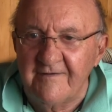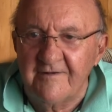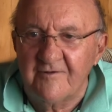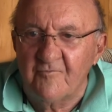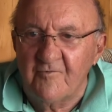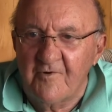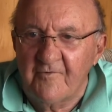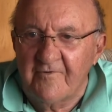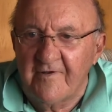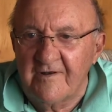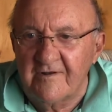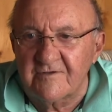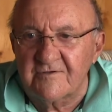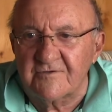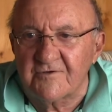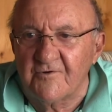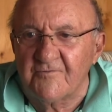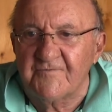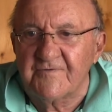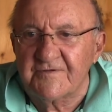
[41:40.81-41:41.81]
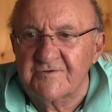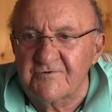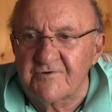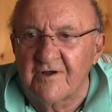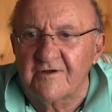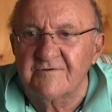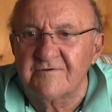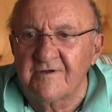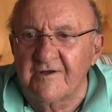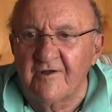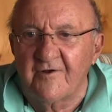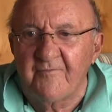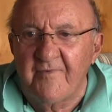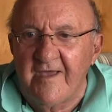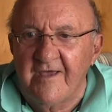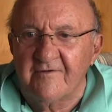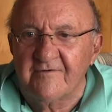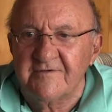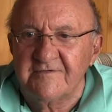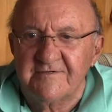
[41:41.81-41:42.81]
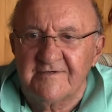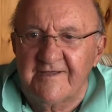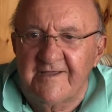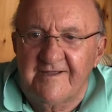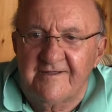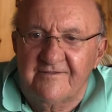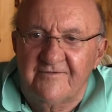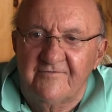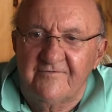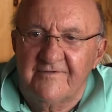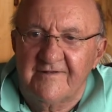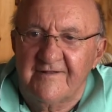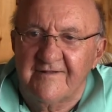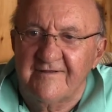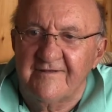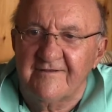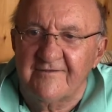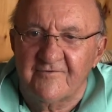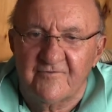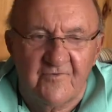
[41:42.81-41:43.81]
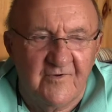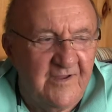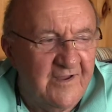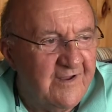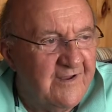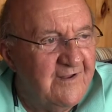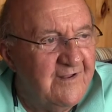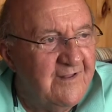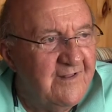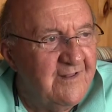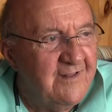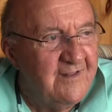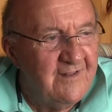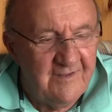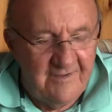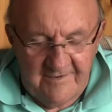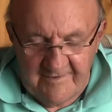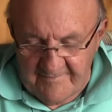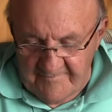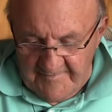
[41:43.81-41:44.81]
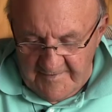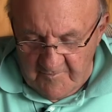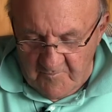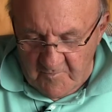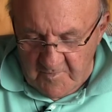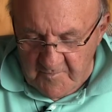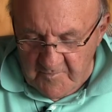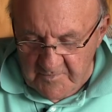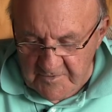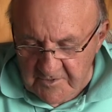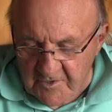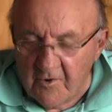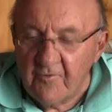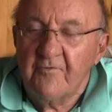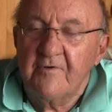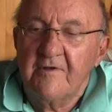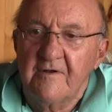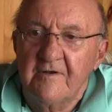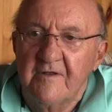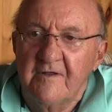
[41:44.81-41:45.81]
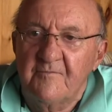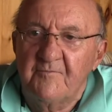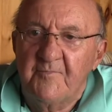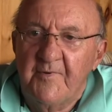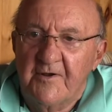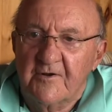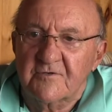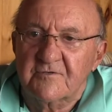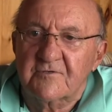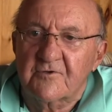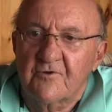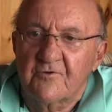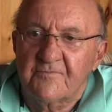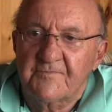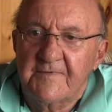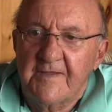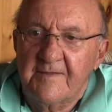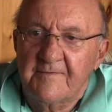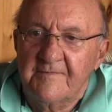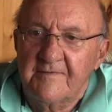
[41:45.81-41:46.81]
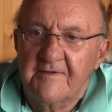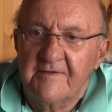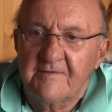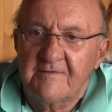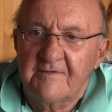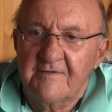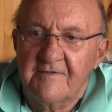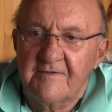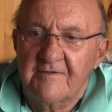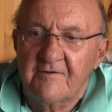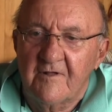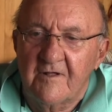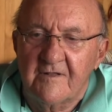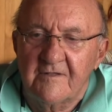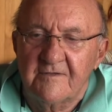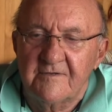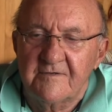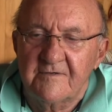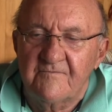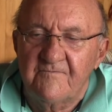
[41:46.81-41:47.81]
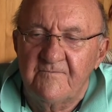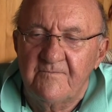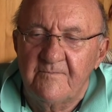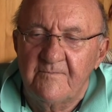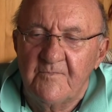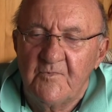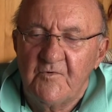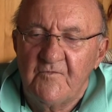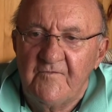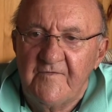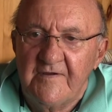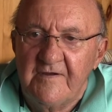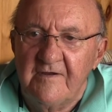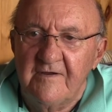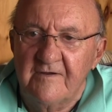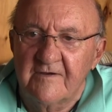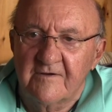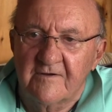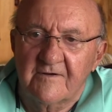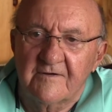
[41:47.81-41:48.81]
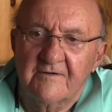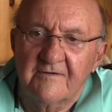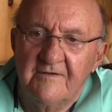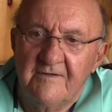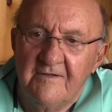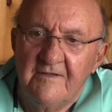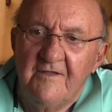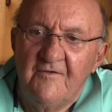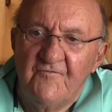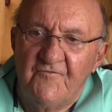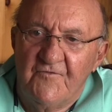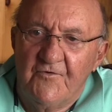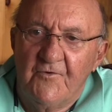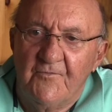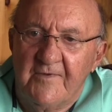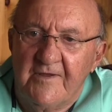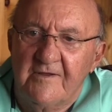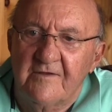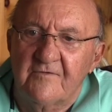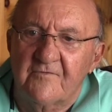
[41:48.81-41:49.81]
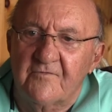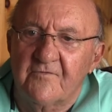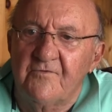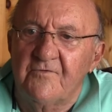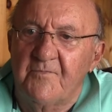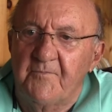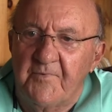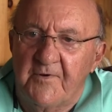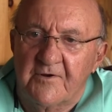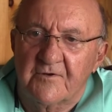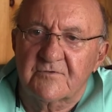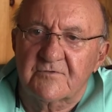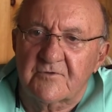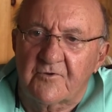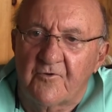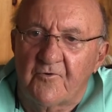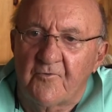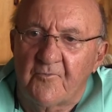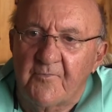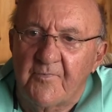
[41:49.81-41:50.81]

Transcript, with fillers: You know, we were on the surface charging our batteries. You can't do it any other way. And then we would go in at Periscope that, and they did all the movie here, filming through the Periscope.